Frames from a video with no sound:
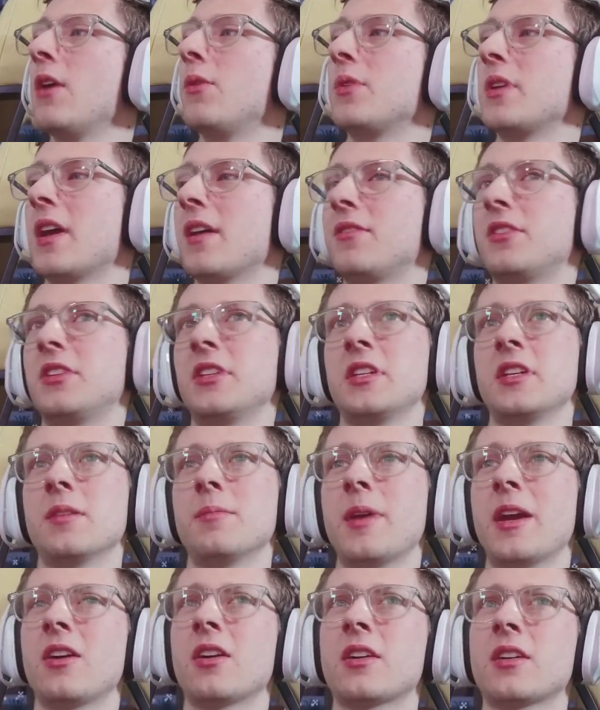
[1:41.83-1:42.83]
We have the
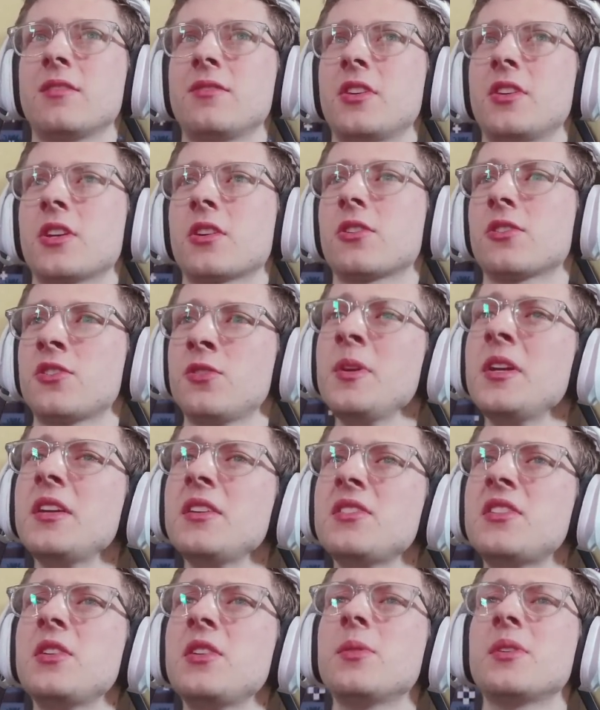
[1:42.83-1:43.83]
American vehicle. So we
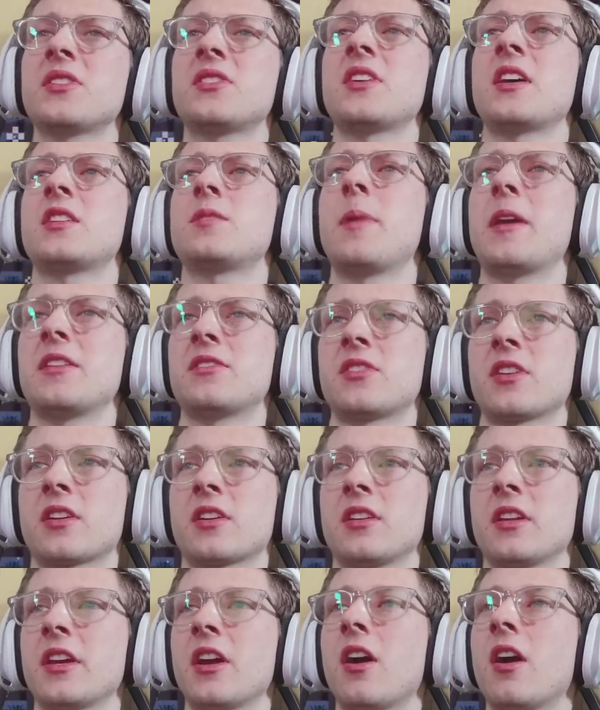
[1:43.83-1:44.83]
can see what sets
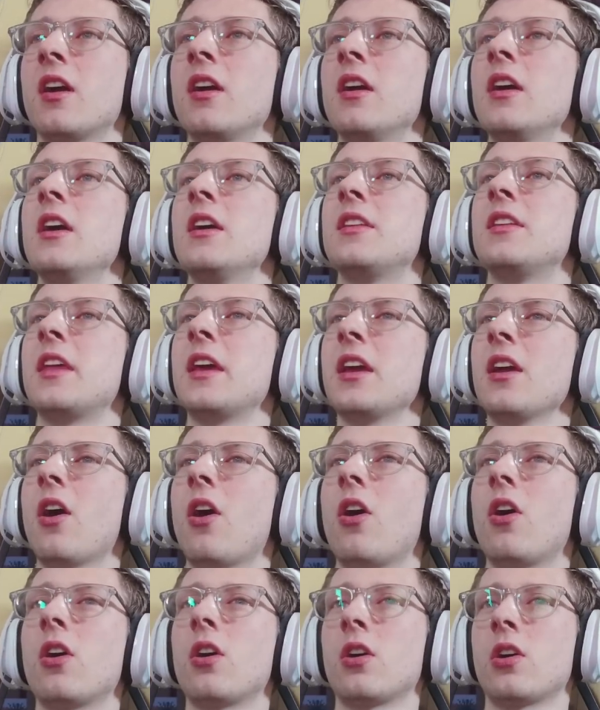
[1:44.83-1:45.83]
basically are. They
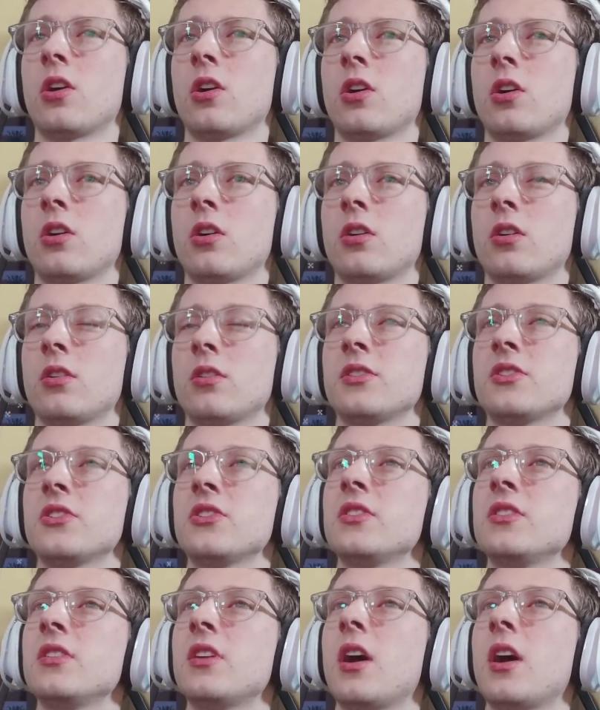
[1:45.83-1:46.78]
are